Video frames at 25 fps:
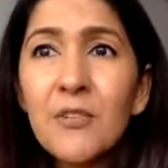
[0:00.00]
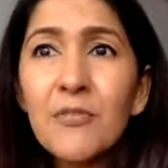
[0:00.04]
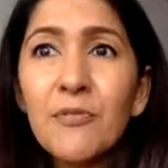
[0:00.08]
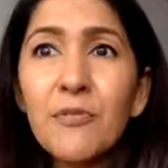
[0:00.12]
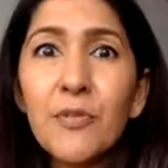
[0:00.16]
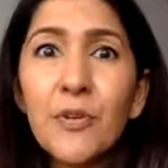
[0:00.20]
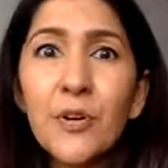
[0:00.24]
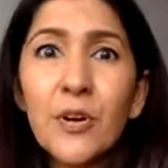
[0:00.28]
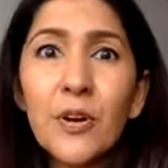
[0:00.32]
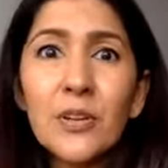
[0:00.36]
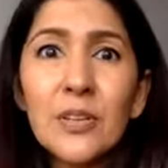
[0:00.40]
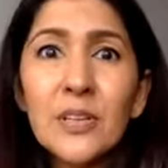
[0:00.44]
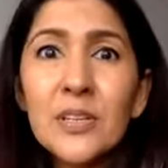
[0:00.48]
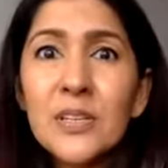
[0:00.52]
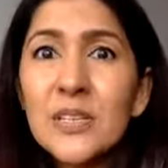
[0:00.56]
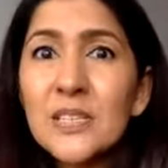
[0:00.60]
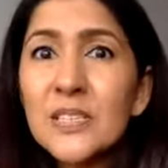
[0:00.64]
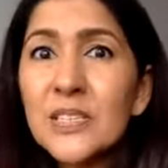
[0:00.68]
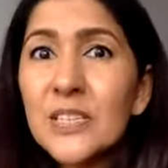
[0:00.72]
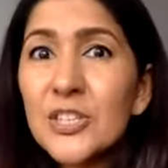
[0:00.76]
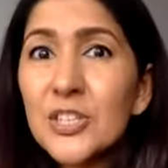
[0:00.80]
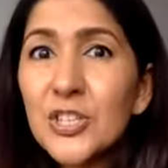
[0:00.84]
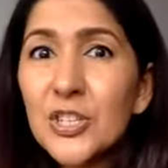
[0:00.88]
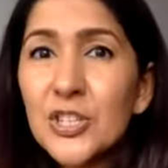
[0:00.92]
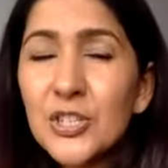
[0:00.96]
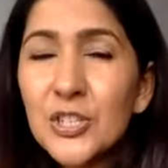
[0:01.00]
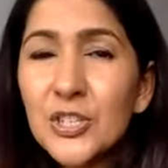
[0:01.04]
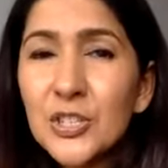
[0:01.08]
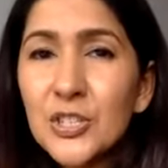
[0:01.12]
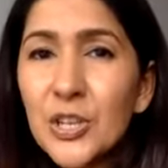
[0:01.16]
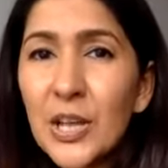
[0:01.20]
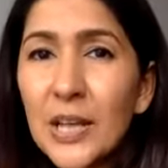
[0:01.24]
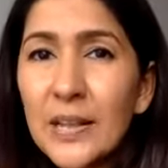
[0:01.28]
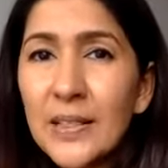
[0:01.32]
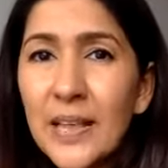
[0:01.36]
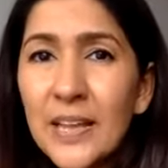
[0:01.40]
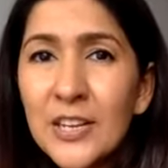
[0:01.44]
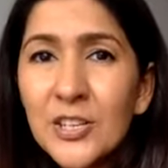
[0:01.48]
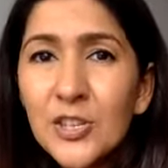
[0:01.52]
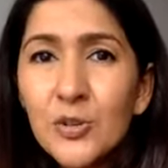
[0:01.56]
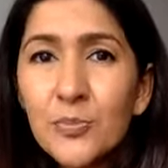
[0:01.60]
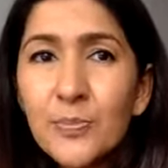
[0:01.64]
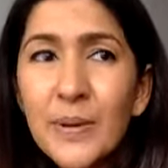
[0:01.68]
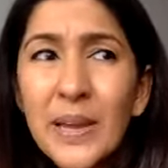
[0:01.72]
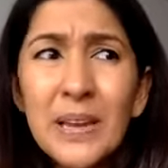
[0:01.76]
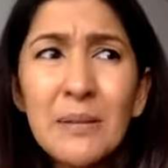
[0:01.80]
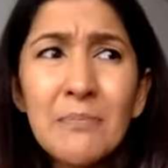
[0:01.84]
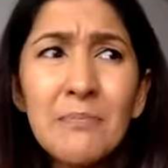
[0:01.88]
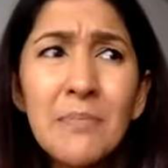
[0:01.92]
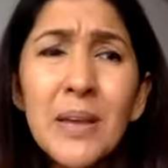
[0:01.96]
for the decisions that you
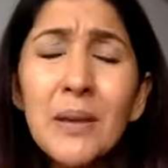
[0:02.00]
made.